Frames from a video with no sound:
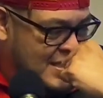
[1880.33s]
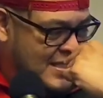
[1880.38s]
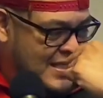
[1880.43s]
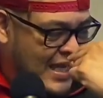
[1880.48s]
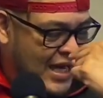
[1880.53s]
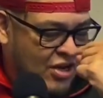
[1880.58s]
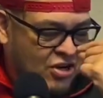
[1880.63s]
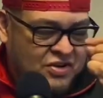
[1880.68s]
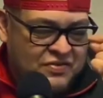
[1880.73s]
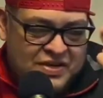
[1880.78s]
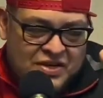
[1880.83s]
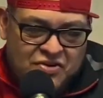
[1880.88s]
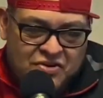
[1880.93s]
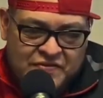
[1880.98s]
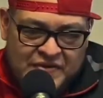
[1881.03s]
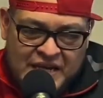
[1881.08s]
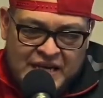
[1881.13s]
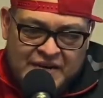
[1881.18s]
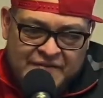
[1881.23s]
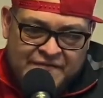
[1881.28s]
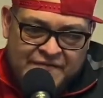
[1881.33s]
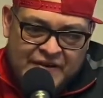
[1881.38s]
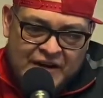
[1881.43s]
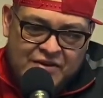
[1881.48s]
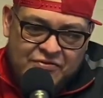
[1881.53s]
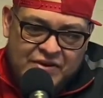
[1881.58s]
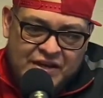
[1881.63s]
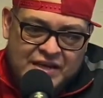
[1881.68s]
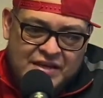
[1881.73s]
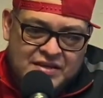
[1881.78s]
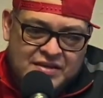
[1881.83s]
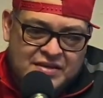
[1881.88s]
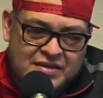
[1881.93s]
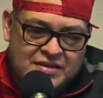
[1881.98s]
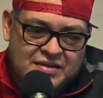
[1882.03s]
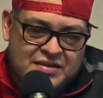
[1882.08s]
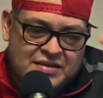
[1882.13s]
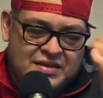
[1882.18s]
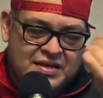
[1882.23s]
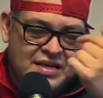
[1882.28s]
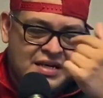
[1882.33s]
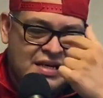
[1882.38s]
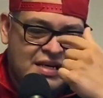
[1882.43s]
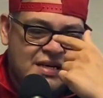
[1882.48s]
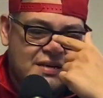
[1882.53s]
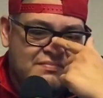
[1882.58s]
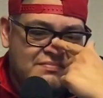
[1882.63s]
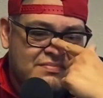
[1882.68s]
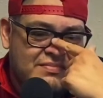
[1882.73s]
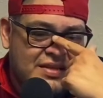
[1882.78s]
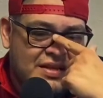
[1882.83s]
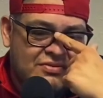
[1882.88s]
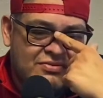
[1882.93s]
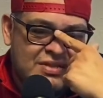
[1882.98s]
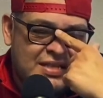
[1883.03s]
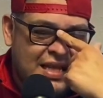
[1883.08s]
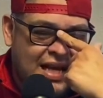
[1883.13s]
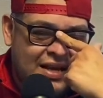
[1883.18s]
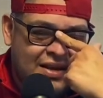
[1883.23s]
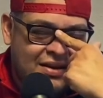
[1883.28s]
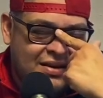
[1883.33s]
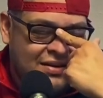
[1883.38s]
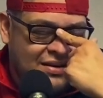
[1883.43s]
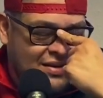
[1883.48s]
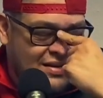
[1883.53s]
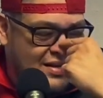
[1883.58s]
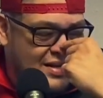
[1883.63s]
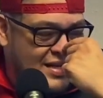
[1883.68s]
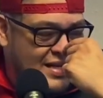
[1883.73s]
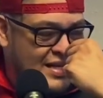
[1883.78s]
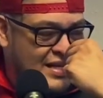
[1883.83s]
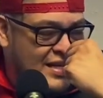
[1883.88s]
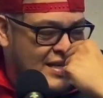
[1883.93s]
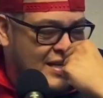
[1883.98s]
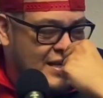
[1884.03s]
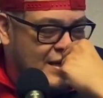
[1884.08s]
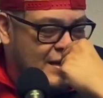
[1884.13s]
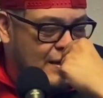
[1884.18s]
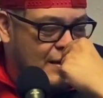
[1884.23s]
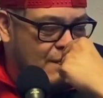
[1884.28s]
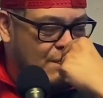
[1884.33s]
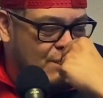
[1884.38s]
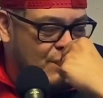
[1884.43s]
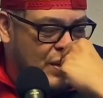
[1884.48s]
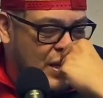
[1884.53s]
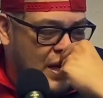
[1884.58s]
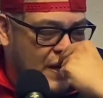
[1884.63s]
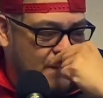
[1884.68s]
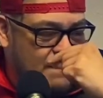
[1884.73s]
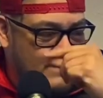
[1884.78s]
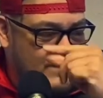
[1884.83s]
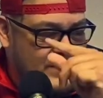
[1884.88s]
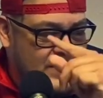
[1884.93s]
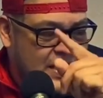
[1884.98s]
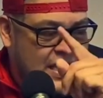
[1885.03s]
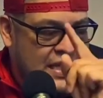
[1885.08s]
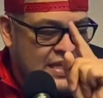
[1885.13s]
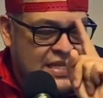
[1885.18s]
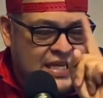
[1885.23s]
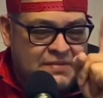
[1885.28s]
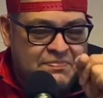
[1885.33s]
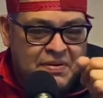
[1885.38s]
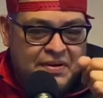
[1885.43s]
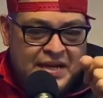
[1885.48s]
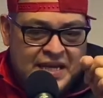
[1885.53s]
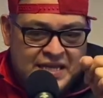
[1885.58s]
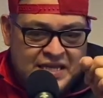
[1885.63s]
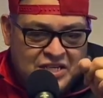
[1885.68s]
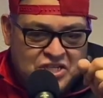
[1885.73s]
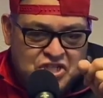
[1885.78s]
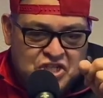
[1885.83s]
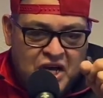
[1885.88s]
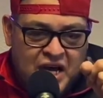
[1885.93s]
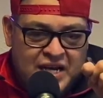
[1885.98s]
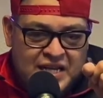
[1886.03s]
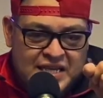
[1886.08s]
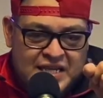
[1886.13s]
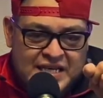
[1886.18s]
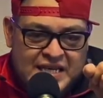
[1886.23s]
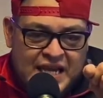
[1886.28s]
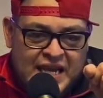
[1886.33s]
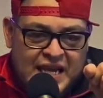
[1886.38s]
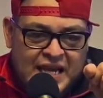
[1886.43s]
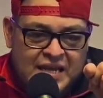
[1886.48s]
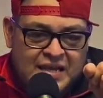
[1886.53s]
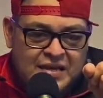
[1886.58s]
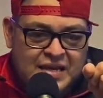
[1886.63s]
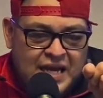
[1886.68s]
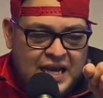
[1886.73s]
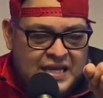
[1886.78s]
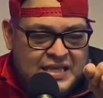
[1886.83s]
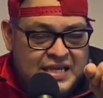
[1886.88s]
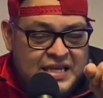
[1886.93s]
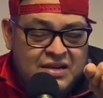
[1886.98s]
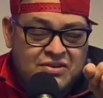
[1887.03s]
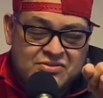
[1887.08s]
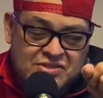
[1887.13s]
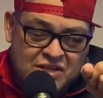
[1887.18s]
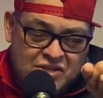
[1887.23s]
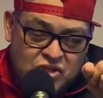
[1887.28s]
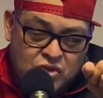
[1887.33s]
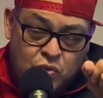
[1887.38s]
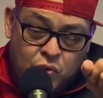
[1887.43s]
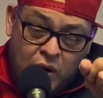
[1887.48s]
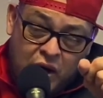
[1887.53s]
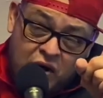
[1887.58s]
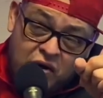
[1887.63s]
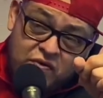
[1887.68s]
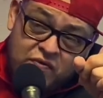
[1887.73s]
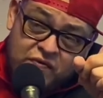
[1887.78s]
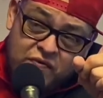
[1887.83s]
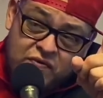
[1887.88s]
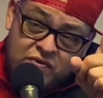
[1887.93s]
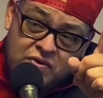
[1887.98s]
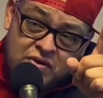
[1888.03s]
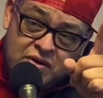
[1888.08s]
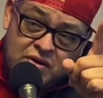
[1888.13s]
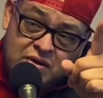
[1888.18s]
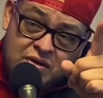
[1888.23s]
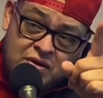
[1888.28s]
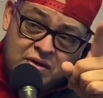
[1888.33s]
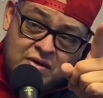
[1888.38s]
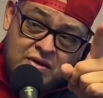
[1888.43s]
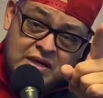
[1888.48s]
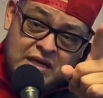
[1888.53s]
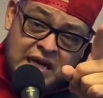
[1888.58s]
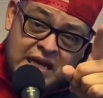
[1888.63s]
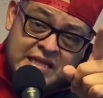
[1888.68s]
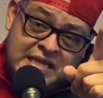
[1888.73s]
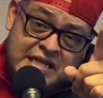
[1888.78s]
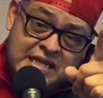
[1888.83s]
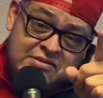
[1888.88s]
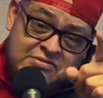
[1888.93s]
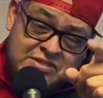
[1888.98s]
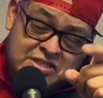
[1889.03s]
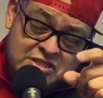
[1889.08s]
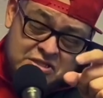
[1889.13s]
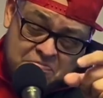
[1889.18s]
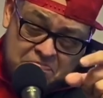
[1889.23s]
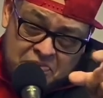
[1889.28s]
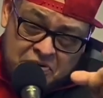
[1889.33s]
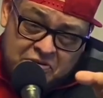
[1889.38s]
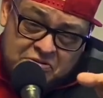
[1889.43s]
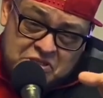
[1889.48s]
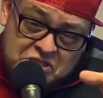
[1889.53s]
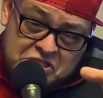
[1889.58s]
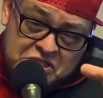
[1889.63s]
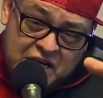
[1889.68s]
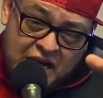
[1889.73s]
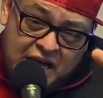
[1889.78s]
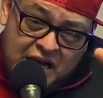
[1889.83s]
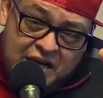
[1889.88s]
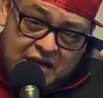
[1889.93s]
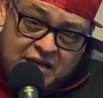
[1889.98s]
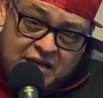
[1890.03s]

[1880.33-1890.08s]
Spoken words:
I don't even know if he hit a fairway. It wasn't that good, but he did probably hit the shot of the day. I think it was on 12. I think it was his approach shot,